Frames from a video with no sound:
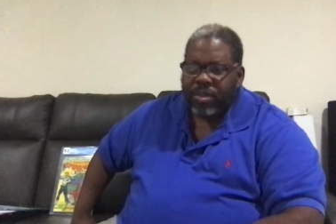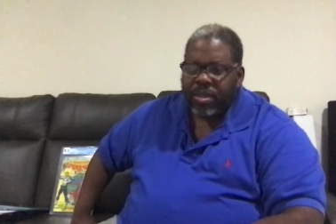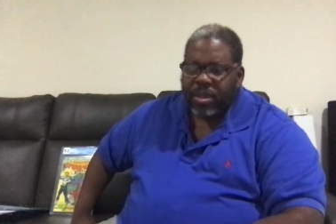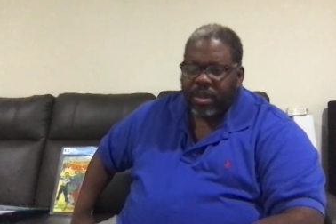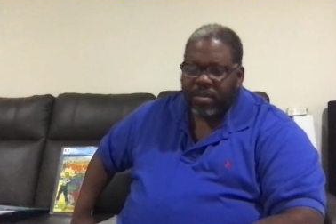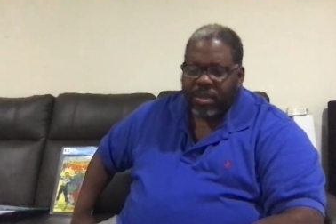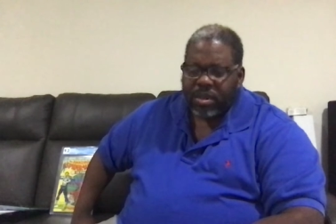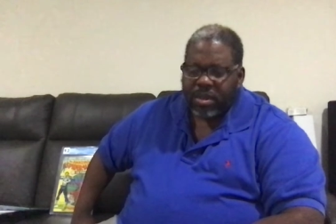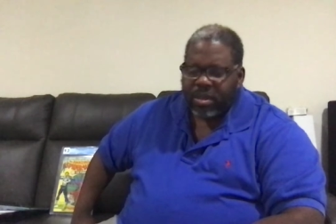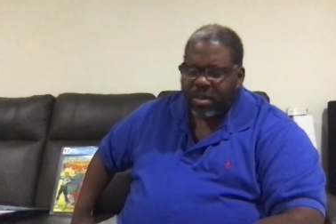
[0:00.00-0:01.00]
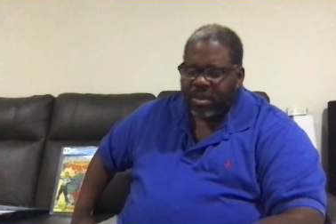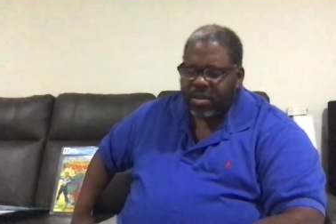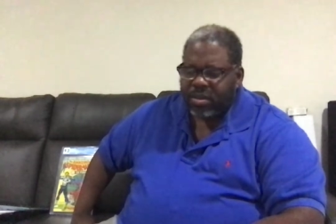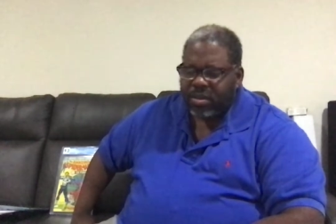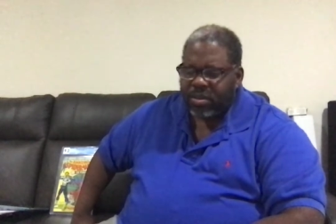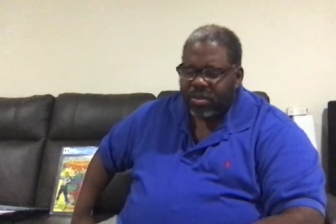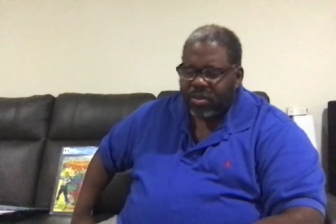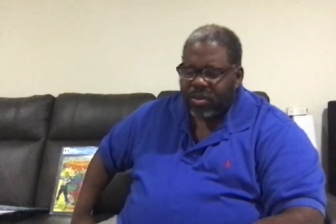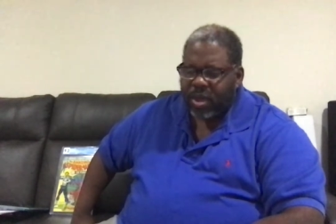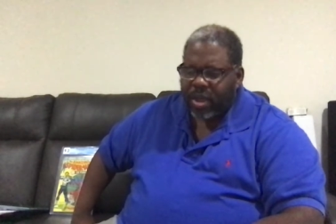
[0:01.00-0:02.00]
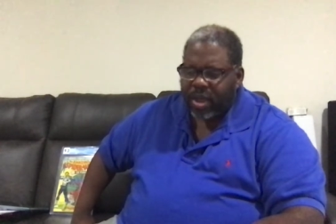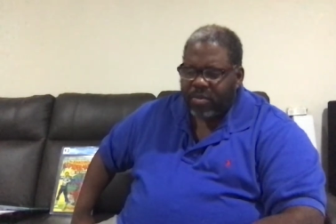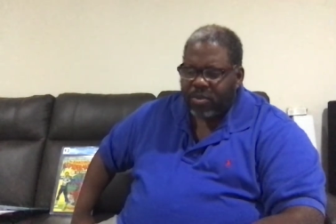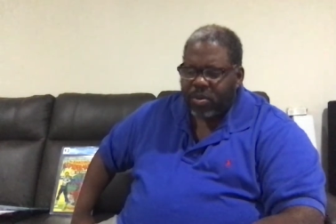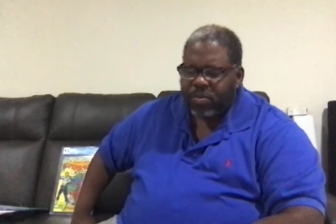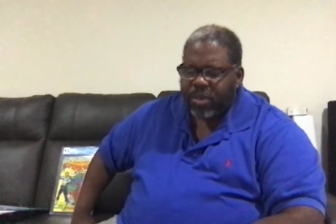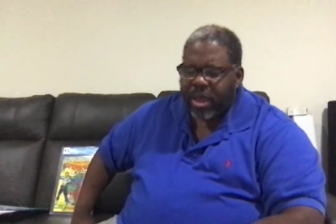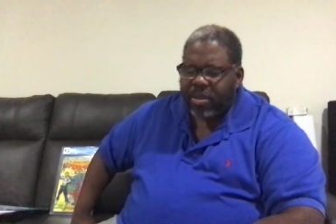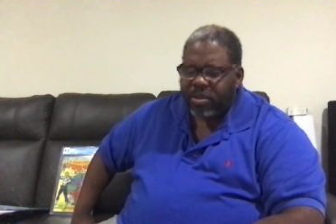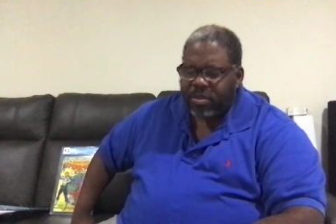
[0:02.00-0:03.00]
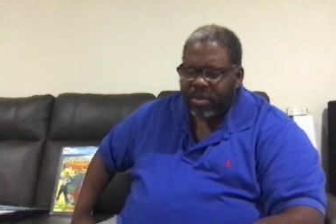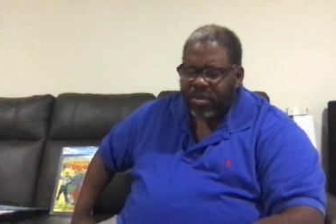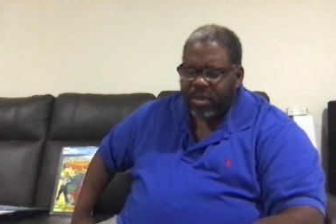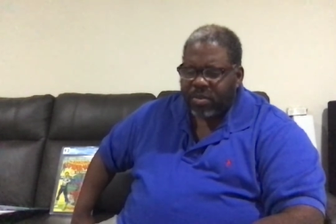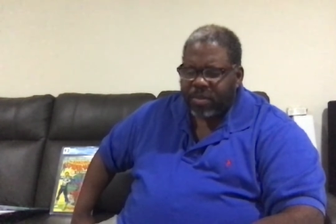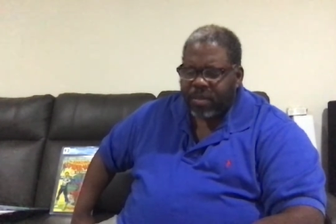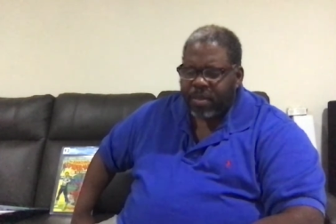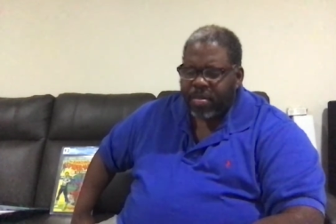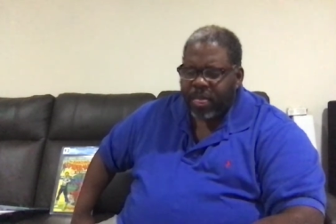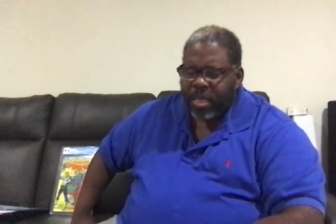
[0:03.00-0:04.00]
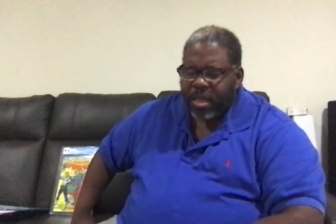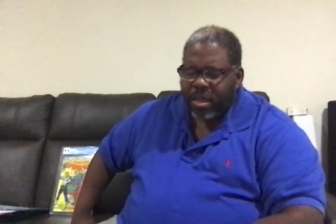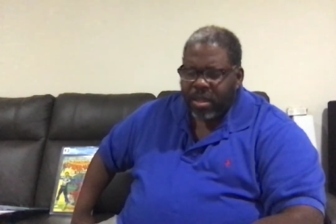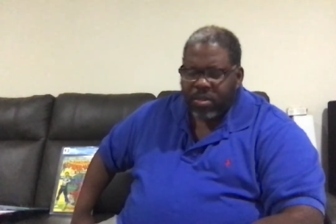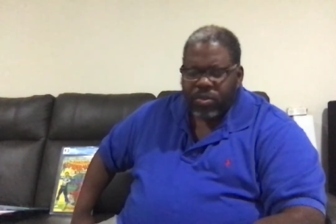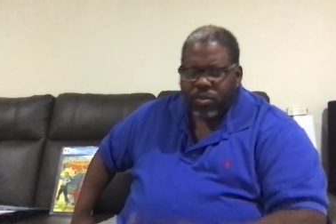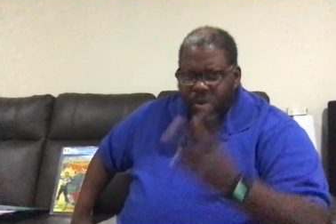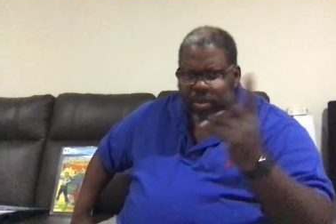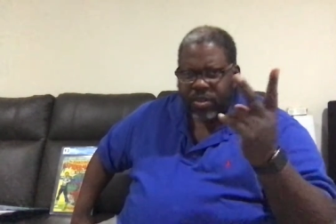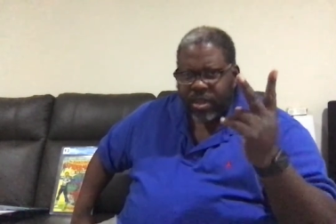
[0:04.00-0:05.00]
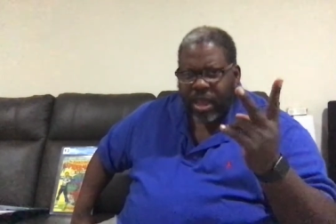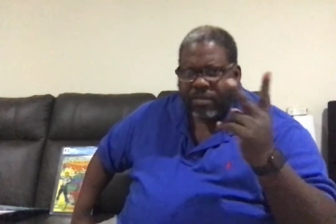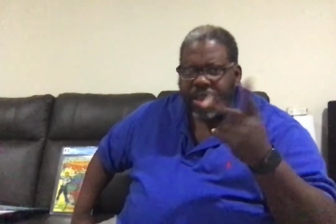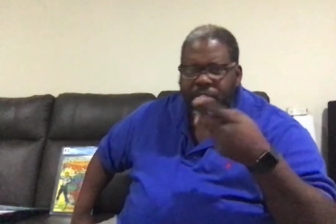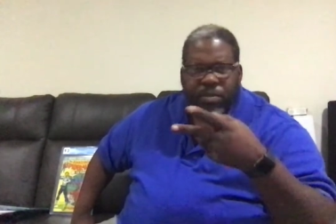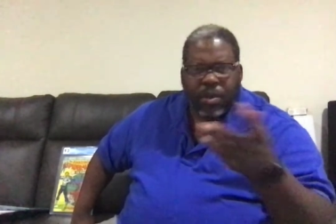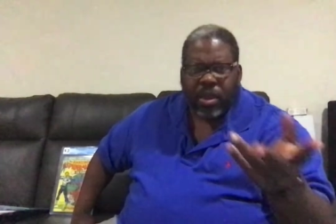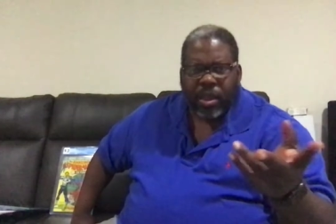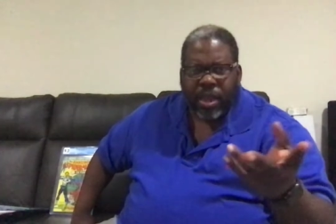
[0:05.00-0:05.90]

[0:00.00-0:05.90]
and everything. And so I wrote back to him. I said, two questions I have to ask before I